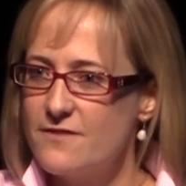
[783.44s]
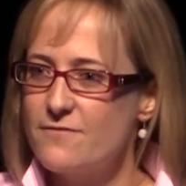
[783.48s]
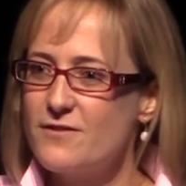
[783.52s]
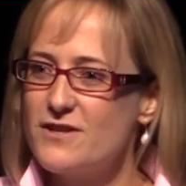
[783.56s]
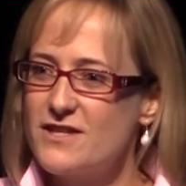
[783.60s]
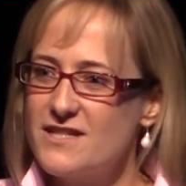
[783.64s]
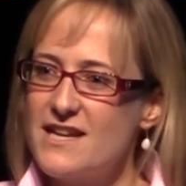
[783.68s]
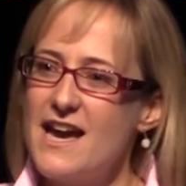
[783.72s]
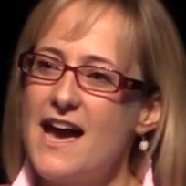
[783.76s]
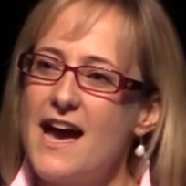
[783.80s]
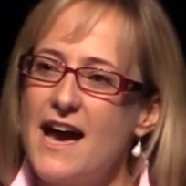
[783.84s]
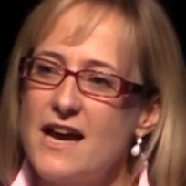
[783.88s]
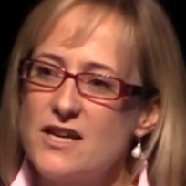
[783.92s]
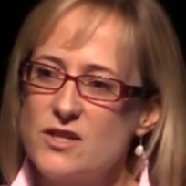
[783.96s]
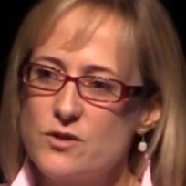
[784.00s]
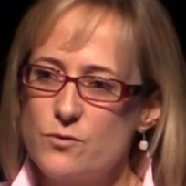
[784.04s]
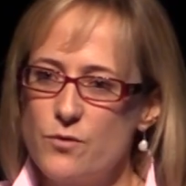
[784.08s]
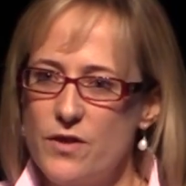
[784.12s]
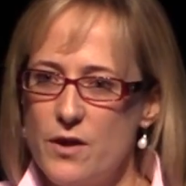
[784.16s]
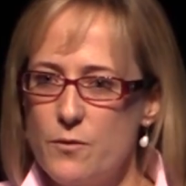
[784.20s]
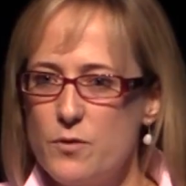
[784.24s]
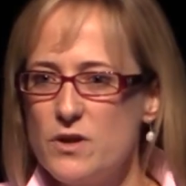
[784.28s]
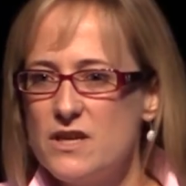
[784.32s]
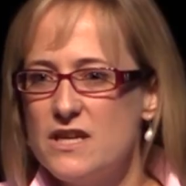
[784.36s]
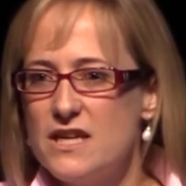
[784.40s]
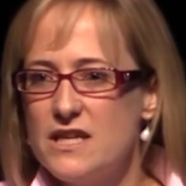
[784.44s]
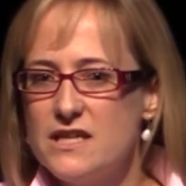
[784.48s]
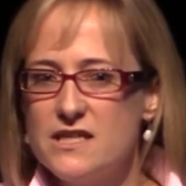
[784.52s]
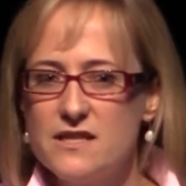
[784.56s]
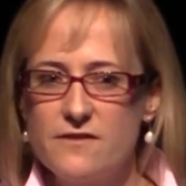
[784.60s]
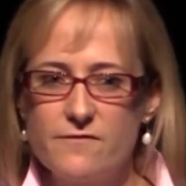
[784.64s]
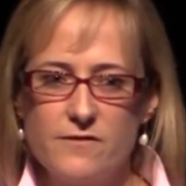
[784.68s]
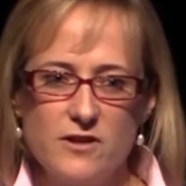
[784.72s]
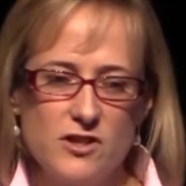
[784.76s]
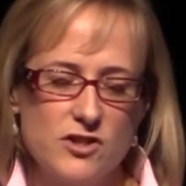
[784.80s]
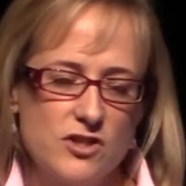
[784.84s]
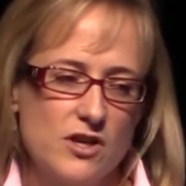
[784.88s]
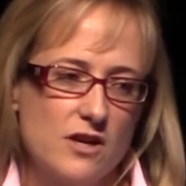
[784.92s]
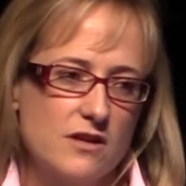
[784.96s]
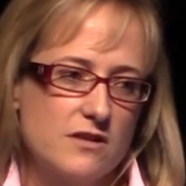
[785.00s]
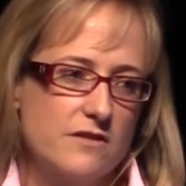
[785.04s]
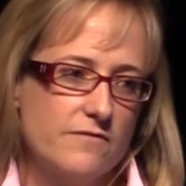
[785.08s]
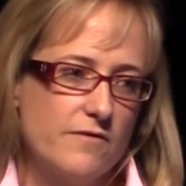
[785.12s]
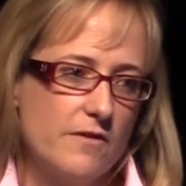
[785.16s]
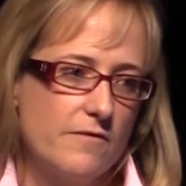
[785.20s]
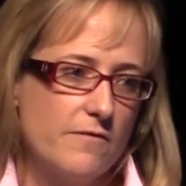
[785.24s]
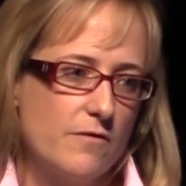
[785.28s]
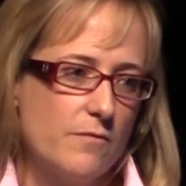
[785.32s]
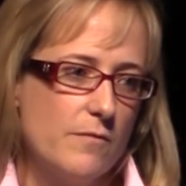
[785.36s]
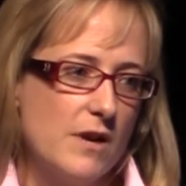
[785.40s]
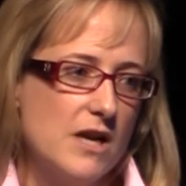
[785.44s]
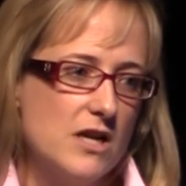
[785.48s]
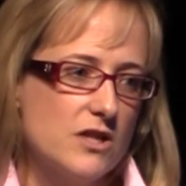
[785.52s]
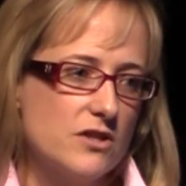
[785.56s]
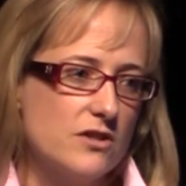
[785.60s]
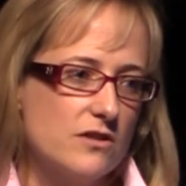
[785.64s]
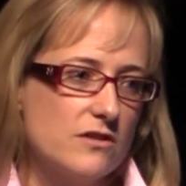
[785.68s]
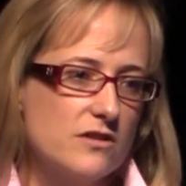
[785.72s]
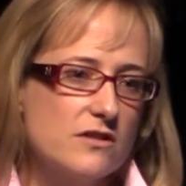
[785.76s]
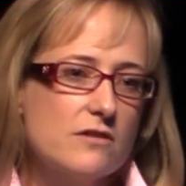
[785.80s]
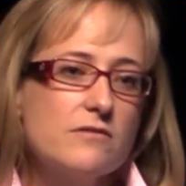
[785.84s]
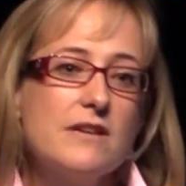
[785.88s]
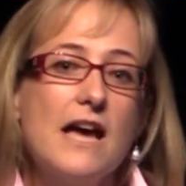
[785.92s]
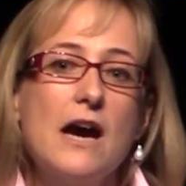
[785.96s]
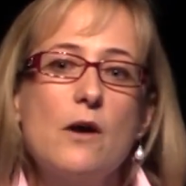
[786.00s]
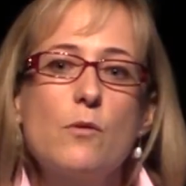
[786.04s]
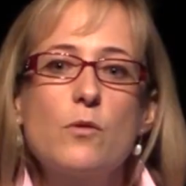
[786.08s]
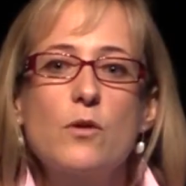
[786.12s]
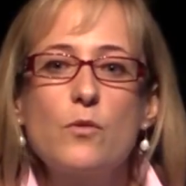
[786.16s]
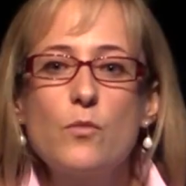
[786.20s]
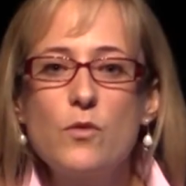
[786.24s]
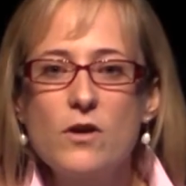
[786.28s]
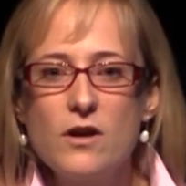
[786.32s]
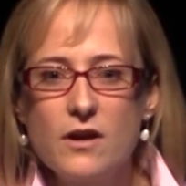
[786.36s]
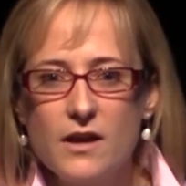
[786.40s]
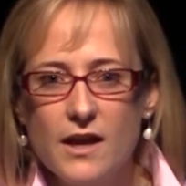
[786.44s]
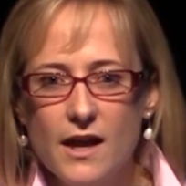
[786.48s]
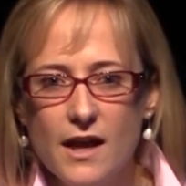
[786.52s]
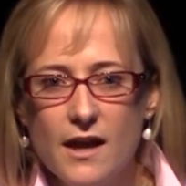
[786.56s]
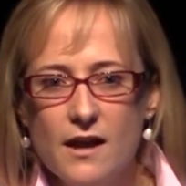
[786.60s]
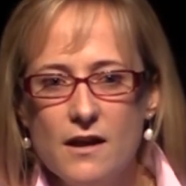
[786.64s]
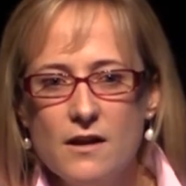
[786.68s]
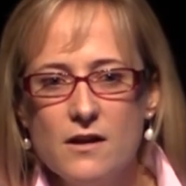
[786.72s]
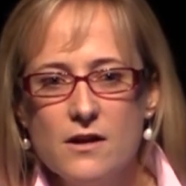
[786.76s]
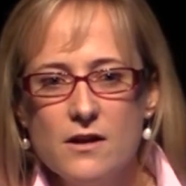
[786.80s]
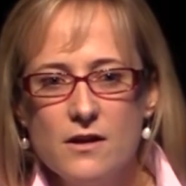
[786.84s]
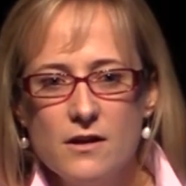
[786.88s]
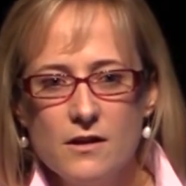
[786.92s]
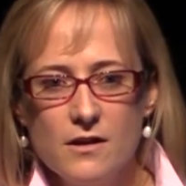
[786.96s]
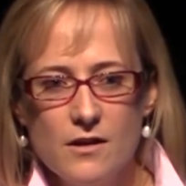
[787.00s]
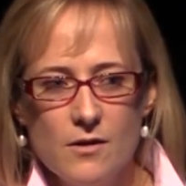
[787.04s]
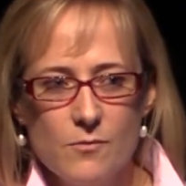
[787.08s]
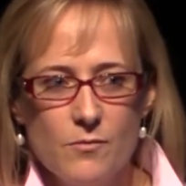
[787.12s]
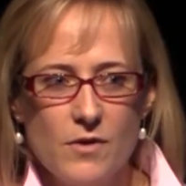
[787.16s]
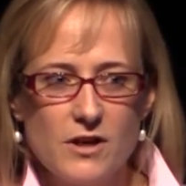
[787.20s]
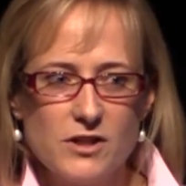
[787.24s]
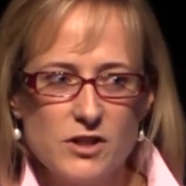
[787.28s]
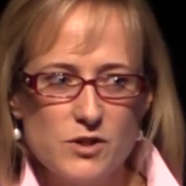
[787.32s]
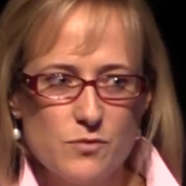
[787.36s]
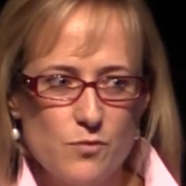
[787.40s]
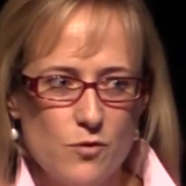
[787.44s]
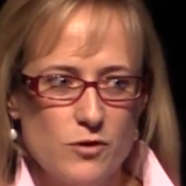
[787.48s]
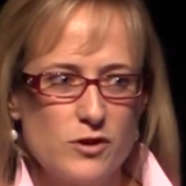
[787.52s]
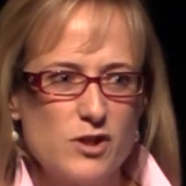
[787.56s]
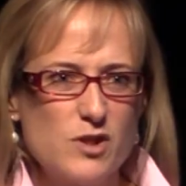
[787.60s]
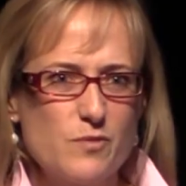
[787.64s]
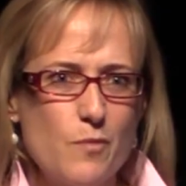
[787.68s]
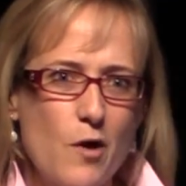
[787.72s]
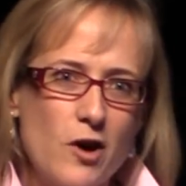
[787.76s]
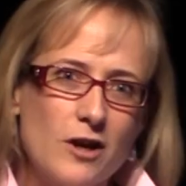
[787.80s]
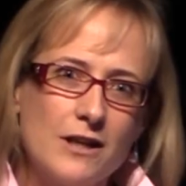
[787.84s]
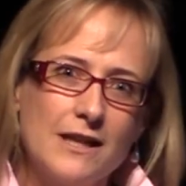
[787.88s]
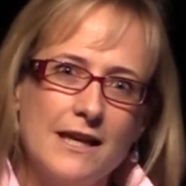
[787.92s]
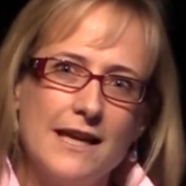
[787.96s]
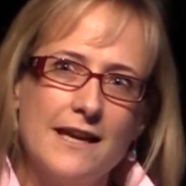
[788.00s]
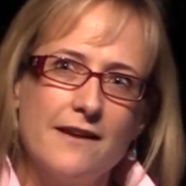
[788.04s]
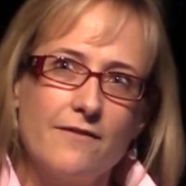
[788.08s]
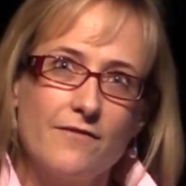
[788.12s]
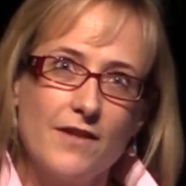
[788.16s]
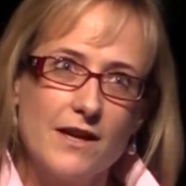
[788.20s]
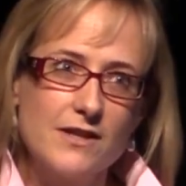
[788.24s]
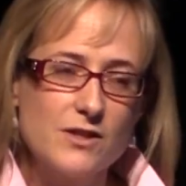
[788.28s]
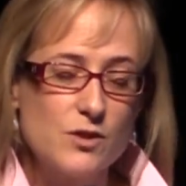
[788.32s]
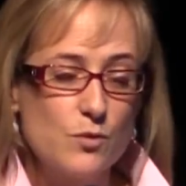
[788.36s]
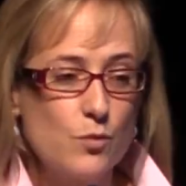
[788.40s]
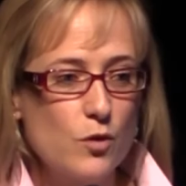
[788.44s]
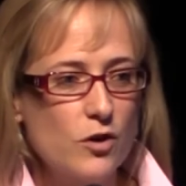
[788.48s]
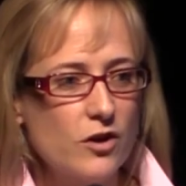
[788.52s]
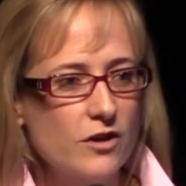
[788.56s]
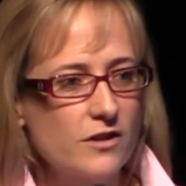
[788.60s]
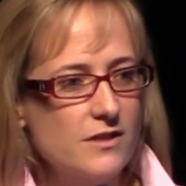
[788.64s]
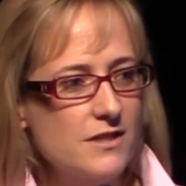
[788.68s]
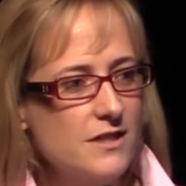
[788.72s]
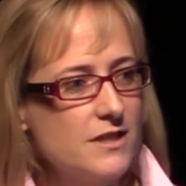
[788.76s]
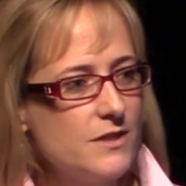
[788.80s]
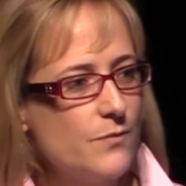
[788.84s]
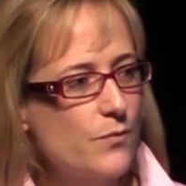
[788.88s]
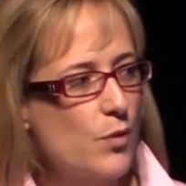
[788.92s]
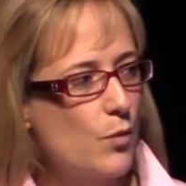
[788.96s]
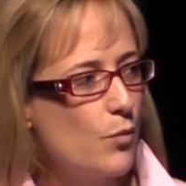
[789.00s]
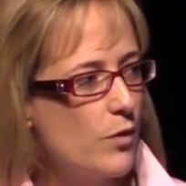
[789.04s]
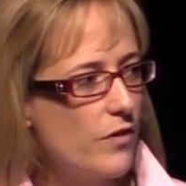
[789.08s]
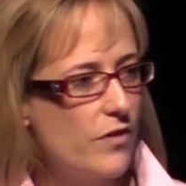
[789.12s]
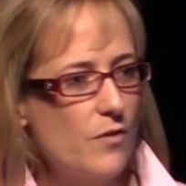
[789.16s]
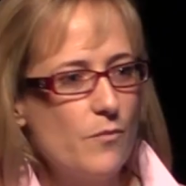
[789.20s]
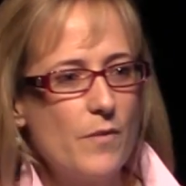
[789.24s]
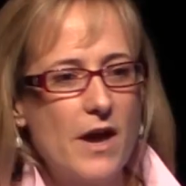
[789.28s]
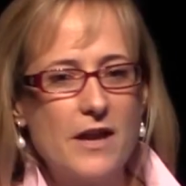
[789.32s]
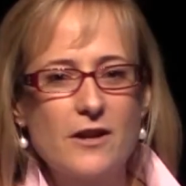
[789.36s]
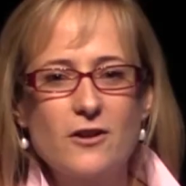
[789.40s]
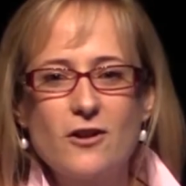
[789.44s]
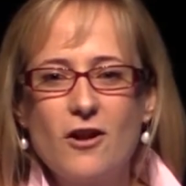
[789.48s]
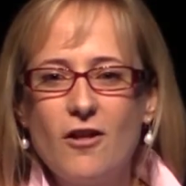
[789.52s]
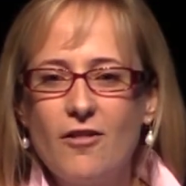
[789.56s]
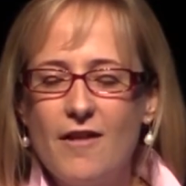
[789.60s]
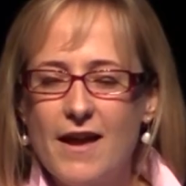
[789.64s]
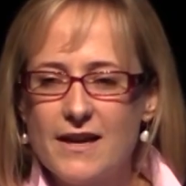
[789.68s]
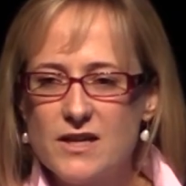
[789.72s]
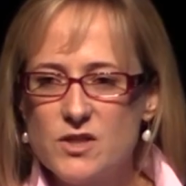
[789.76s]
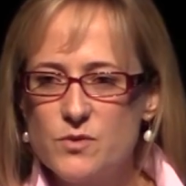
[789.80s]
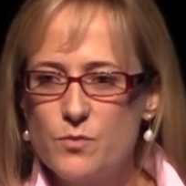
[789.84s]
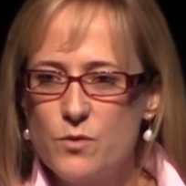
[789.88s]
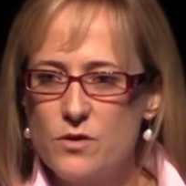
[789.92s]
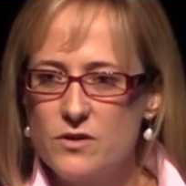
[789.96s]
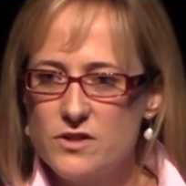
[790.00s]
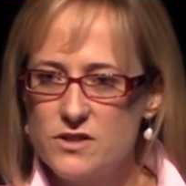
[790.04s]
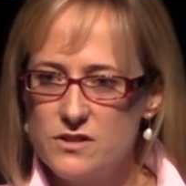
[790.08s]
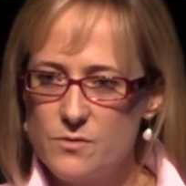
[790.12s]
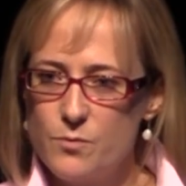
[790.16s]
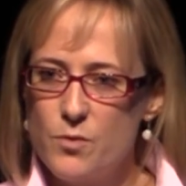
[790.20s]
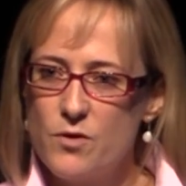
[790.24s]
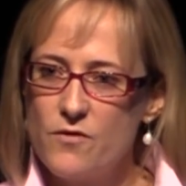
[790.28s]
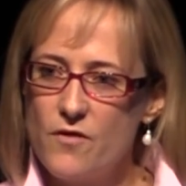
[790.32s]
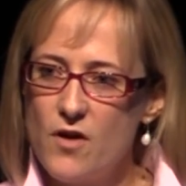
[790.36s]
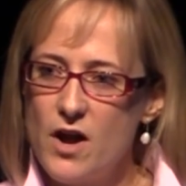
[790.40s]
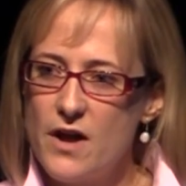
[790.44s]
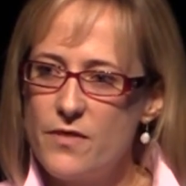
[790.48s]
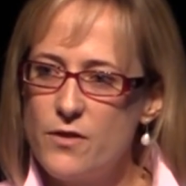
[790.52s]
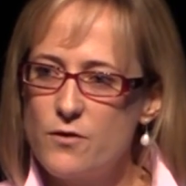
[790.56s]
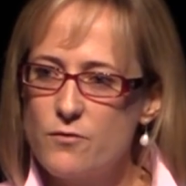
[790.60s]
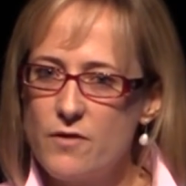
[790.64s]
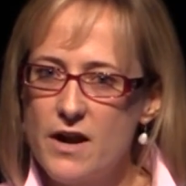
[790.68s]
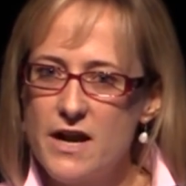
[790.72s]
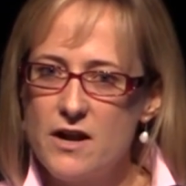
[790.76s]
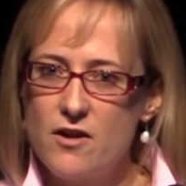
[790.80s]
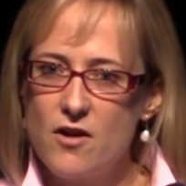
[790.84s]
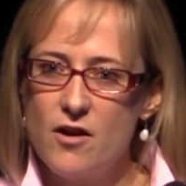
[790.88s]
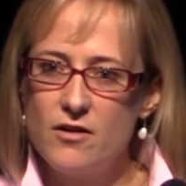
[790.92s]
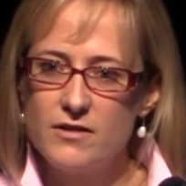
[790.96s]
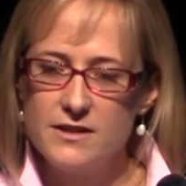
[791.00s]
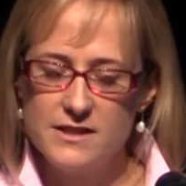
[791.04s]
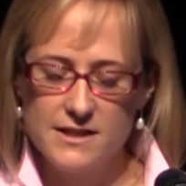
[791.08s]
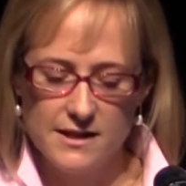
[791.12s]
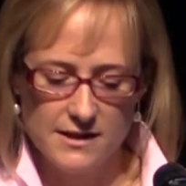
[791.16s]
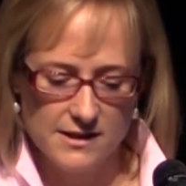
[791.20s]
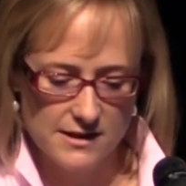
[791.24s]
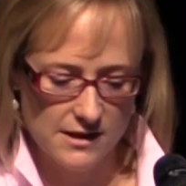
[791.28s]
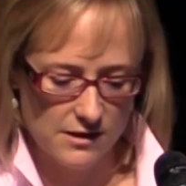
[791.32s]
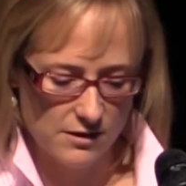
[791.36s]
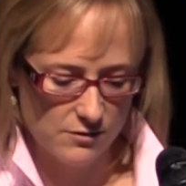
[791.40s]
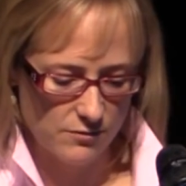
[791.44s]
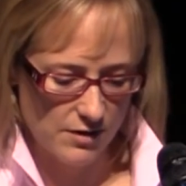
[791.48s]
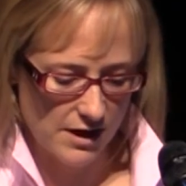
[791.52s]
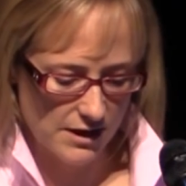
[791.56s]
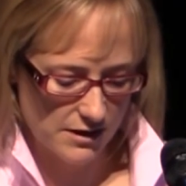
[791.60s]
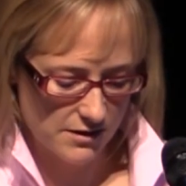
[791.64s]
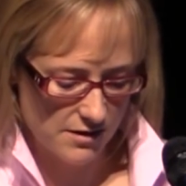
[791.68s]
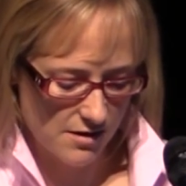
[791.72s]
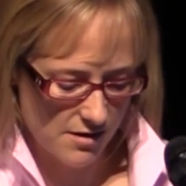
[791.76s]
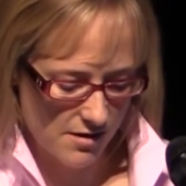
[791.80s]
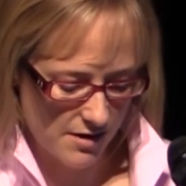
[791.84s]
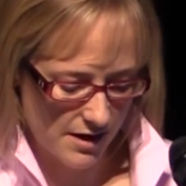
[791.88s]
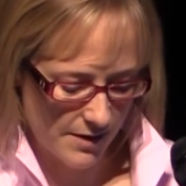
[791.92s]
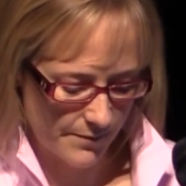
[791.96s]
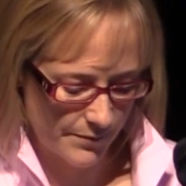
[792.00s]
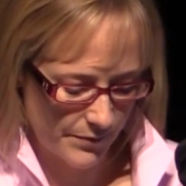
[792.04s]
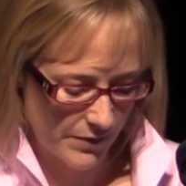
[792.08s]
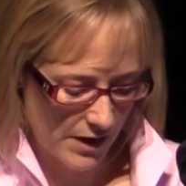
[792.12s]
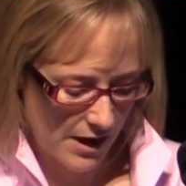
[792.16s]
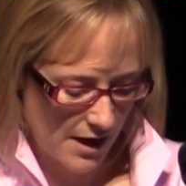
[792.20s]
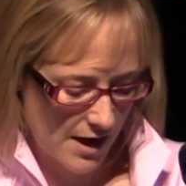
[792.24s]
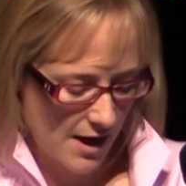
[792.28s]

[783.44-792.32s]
different tasks, they would need different chunks of information. So now we're working much more smartly, if that's a word, with the medical experts to provide the right content at the right time.